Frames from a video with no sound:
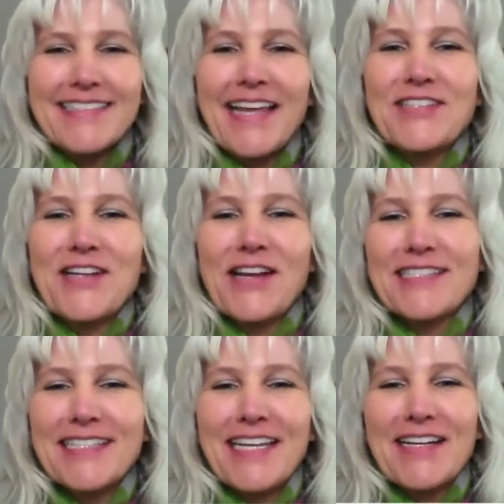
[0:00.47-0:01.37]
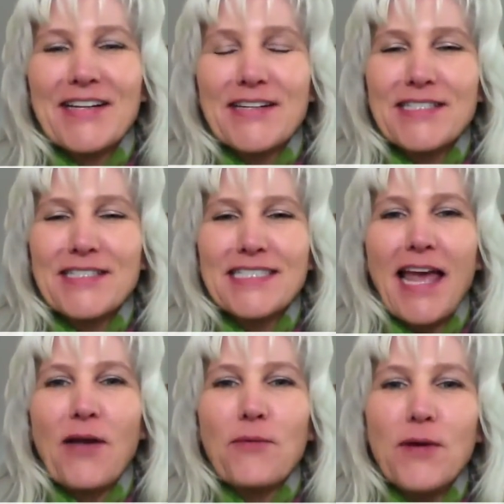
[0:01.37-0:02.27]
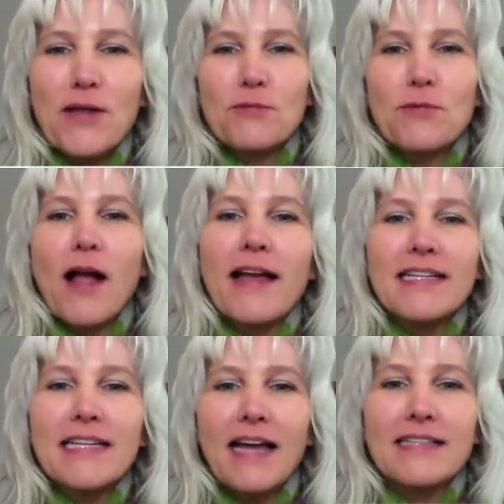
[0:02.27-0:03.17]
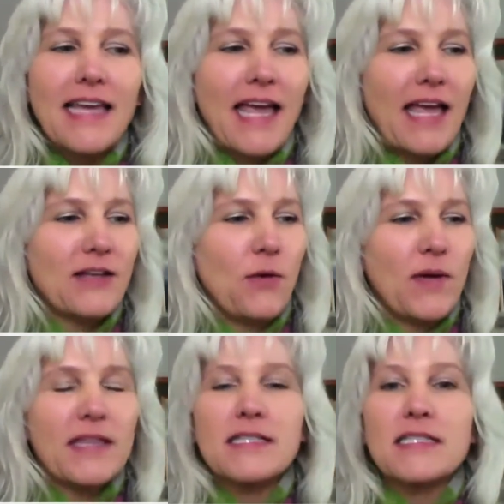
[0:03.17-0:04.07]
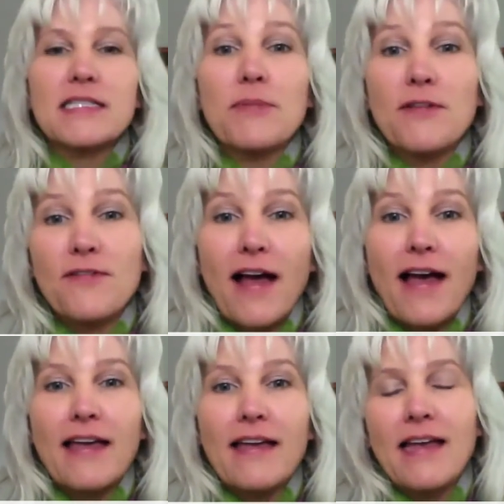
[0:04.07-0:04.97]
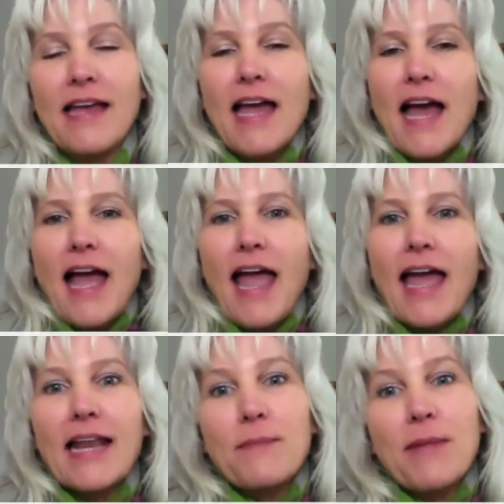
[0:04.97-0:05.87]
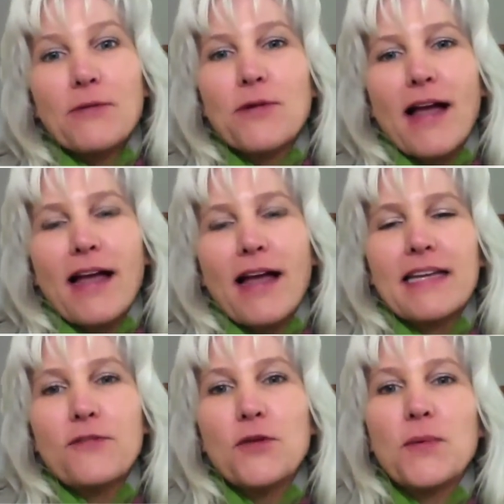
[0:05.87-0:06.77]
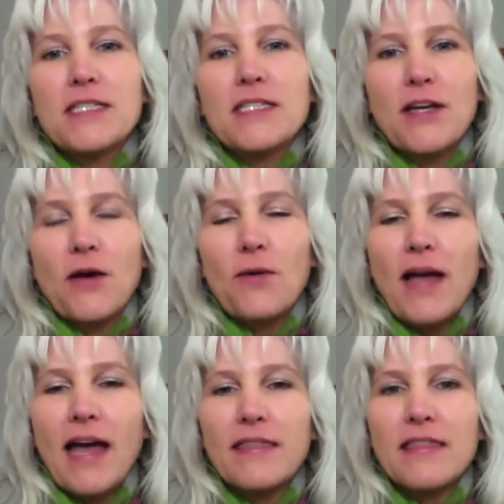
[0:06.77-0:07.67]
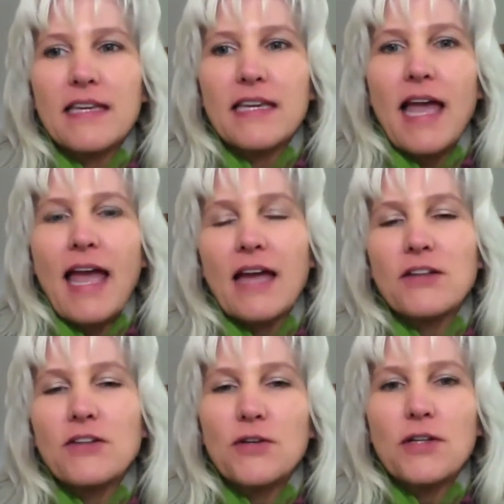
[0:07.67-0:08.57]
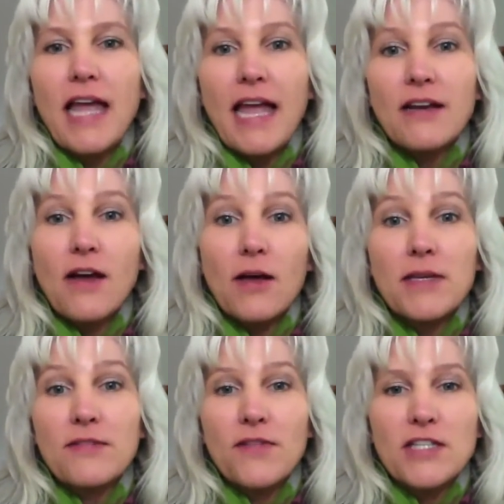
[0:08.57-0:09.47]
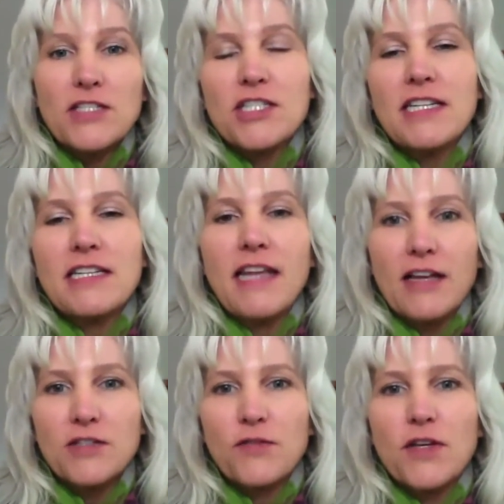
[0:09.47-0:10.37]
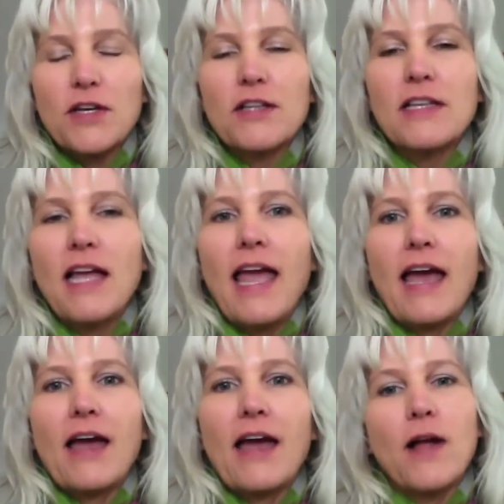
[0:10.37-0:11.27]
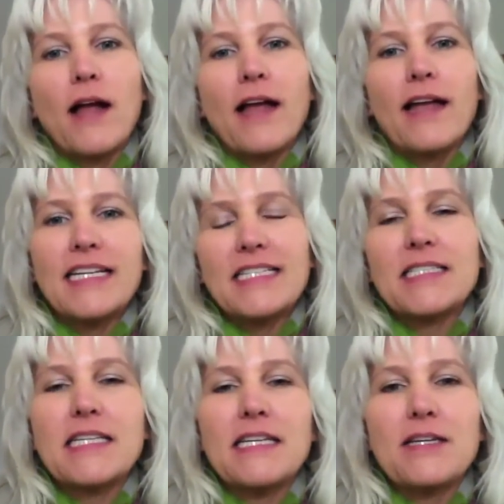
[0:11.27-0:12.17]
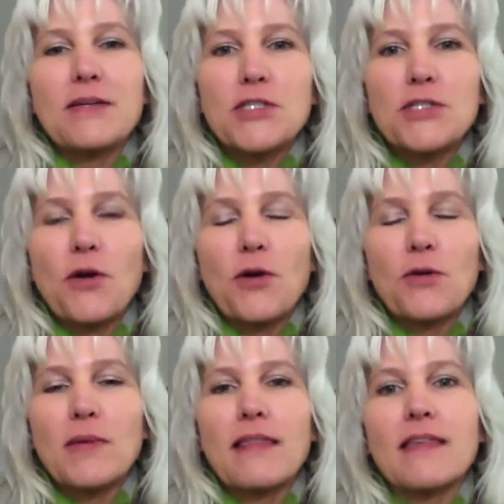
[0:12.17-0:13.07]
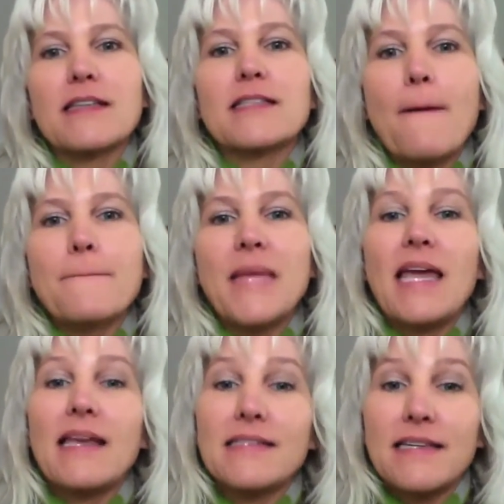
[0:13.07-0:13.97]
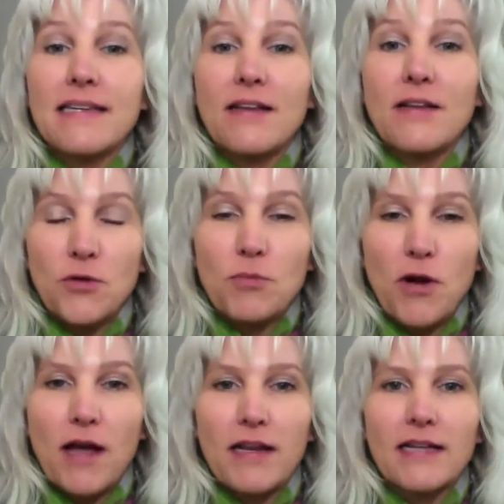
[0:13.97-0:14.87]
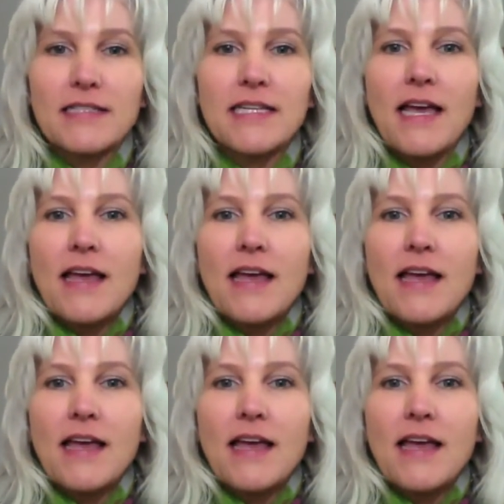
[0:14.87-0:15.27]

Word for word: Dayna Johnson here today with Ryan Hungate with Simplifeye. And I met Ryan a few weeks ago at the annual ADOM convention in Nashville. And Ryan and his team showed me this amazing new product.